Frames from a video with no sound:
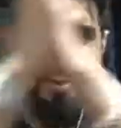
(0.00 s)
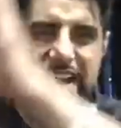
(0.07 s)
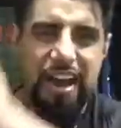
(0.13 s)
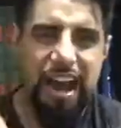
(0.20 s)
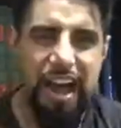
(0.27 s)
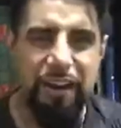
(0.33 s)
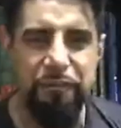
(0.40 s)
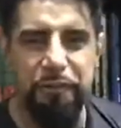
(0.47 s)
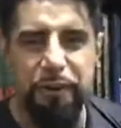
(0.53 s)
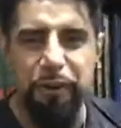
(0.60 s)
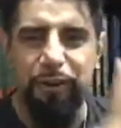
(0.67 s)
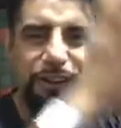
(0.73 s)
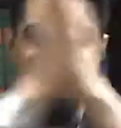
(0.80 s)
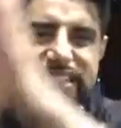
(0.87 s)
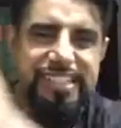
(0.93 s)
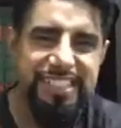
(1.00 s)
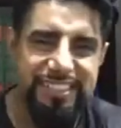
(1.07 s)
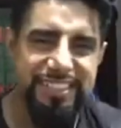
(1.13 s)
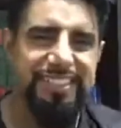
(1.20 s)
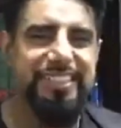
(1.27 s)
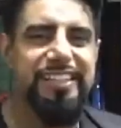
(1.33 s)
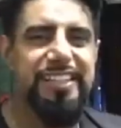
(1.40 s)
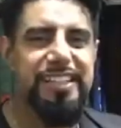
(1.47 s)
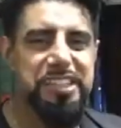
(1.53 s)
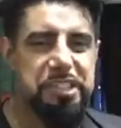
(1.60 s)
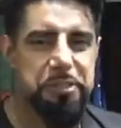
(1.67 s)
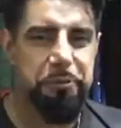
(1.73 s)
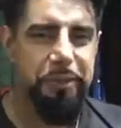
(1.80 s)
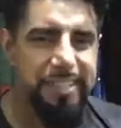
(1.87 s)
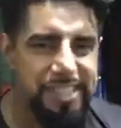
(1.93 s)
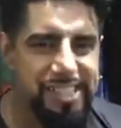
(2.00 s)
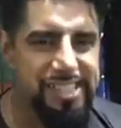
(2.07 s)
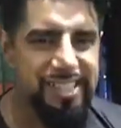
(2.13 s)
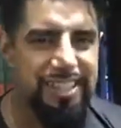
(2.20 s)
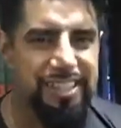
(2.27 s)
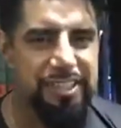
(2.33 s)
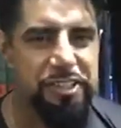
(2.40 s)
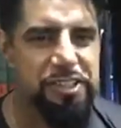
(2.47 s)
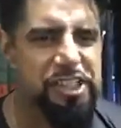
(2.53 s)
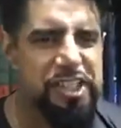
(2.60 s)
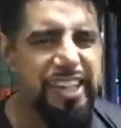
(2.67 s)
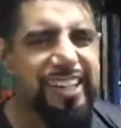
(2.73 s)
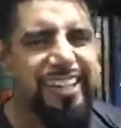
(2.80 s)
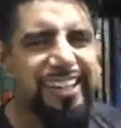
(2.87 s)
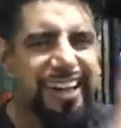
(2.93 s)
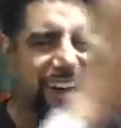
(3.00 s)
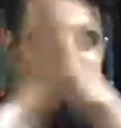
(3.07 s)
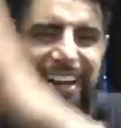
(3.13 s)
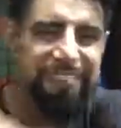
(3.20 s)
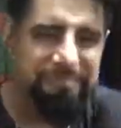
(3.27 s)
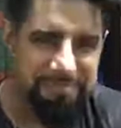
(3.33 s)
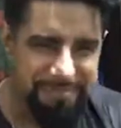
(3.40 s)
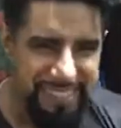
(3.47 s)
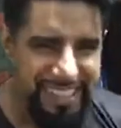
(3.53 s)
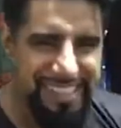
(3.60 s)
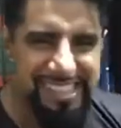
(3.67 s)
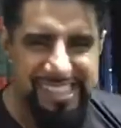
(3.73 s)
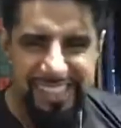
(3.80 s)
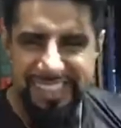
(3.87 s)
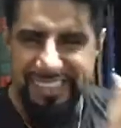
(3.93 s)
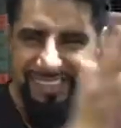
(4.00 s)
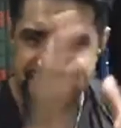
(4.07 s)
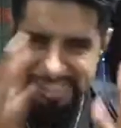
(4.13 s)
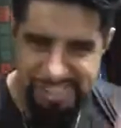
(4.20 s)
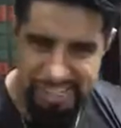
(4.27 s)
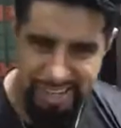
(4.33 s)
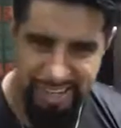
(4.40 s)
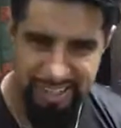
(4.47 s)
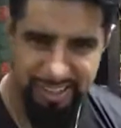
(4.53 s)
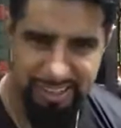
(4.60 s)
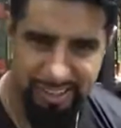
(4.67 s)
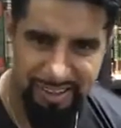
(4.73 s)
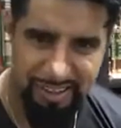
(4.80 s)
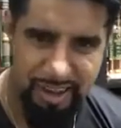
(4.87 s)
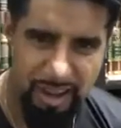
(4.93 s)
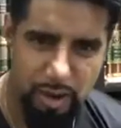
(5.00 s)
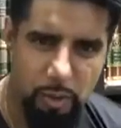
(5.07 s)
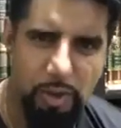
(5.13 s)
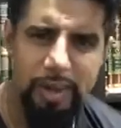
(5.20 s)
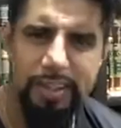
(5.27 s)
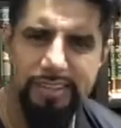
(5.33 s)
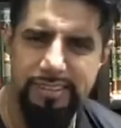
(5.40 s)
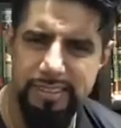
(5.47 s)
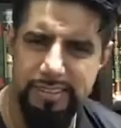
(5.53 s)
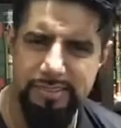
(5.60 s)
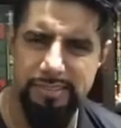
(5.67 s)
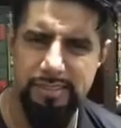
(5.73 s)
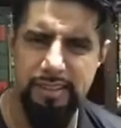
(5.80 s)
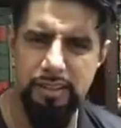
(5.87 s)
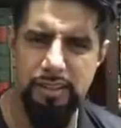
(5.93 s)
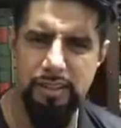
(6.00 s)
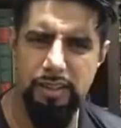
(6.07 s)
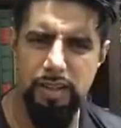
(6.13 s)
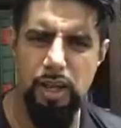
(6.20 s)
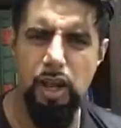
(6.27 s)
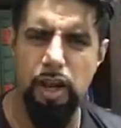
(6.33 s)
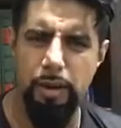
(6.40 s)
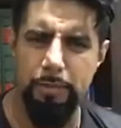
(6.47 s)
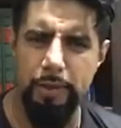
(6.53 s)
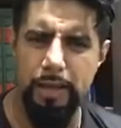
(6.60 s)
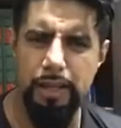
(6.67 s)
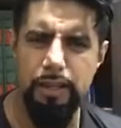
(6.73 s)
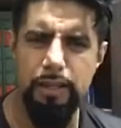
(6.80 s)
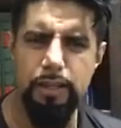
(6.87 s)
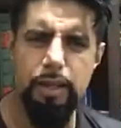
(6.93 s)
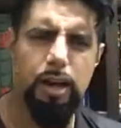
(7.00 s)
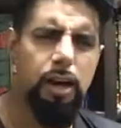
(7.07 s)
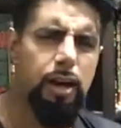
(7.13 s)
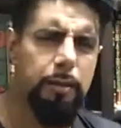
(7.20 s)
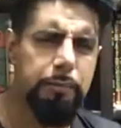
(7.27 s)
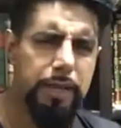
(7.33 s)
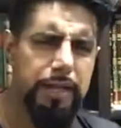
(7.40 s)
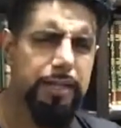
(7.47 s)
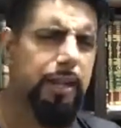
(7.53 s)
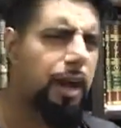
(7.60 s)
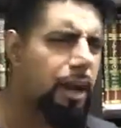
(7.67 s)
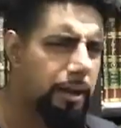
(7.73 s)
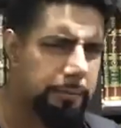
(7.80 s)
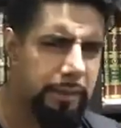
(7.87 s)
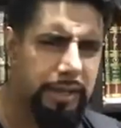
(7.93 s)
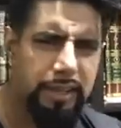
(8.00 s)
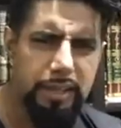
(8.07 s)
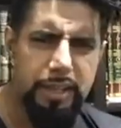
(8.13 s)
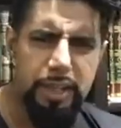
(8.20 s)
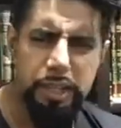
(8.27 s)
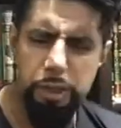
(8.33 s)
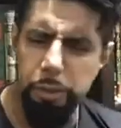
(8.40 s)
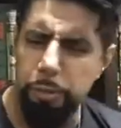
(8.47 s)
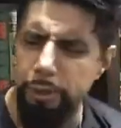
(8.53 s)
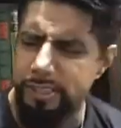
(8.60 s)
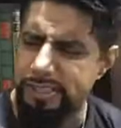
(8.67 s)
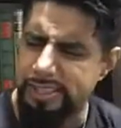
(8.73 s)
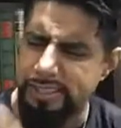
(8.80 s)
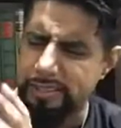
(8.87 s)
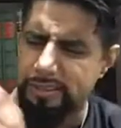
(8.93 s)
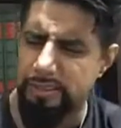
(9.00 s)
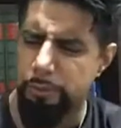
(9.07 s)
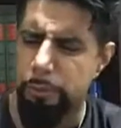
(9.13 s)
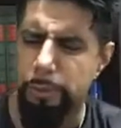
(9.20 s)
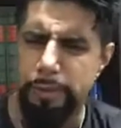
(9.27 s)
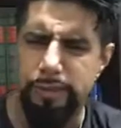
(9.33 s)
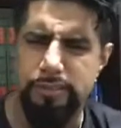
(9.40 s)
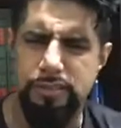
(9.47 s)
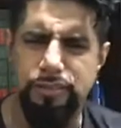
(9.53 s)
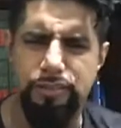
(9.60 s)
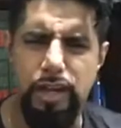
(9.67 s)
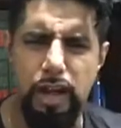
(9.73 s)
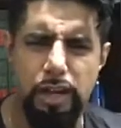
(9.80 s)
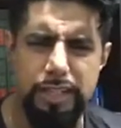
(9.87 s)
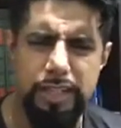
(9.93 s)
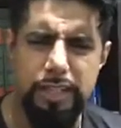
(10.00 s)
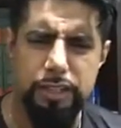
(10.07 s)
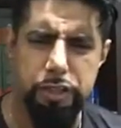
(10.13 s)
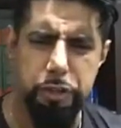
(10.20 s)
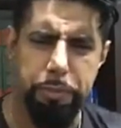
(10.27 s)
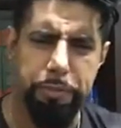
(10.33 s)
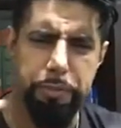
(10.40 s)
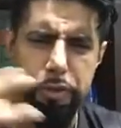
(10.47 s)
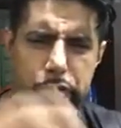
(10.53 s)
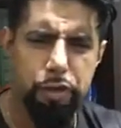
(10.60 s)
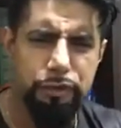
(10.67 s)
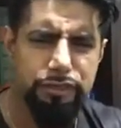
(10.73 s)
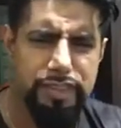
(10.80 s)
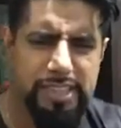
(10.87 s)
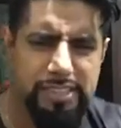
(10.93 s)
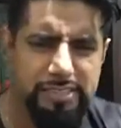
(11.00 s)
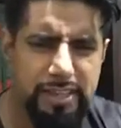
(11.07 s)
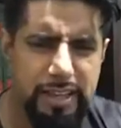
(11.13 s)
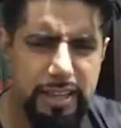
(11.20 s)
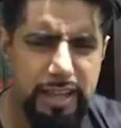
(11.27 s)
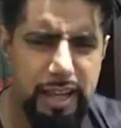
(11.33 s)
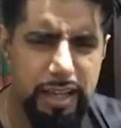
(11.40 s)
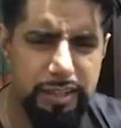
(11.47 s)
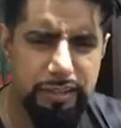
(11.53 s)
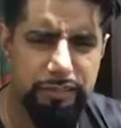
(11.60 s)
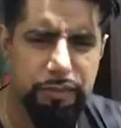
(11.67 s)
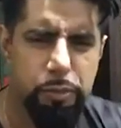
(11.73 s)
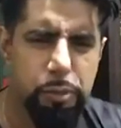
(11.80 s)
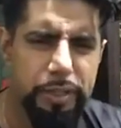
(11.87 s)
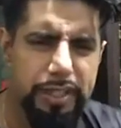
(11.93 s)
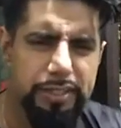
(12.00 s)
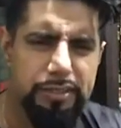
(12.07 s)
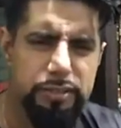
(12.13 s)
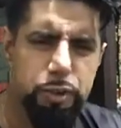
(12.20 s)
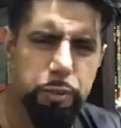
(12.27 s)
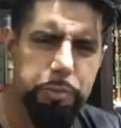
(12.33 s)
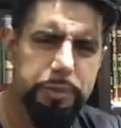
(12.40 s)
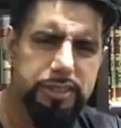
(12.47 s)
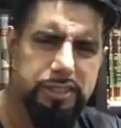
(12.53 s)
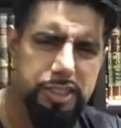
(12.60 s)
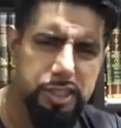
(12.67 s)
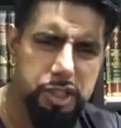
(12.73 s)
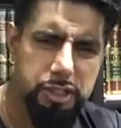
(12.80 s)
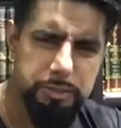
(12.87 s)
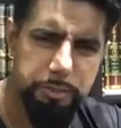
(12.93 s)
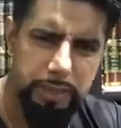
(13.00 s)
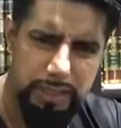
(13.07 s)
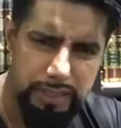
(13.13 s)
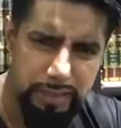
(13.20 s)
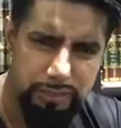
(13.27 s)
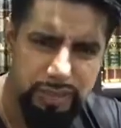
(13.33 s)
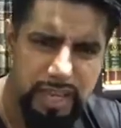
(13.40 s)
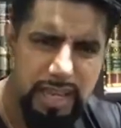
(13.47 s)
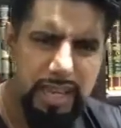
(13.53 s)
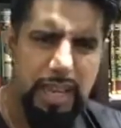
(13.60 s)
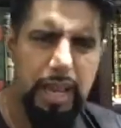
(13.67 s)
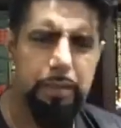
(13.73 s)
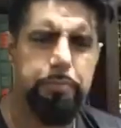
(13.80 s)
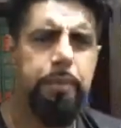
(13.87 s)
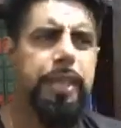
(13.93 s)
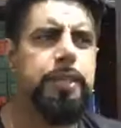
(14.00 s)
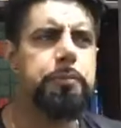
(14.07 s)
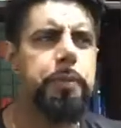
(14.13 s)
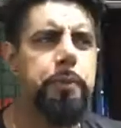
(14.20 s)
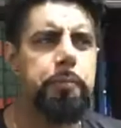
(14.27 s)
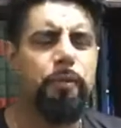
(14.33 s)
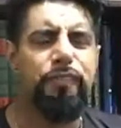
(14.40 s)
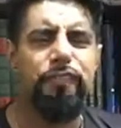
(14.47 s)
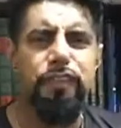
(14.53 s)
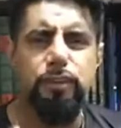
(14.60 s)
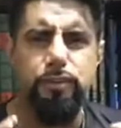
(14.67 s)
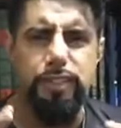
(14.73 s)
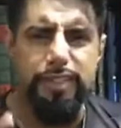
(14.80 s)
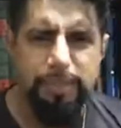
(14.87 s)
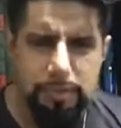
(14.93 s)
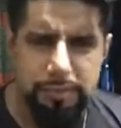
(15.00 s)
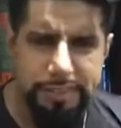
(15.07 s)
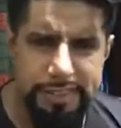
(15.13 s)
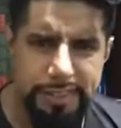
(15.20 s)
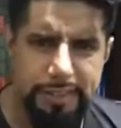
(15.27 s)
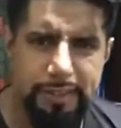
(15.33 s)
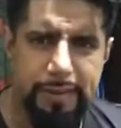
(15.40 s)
Have we all of a sudden switched to Shri Ram and Shri Krishna? What is this? Karma, karma, karma. Twisting the words of God to prove these kind of weird superstitious beliefs and make people feel guilty.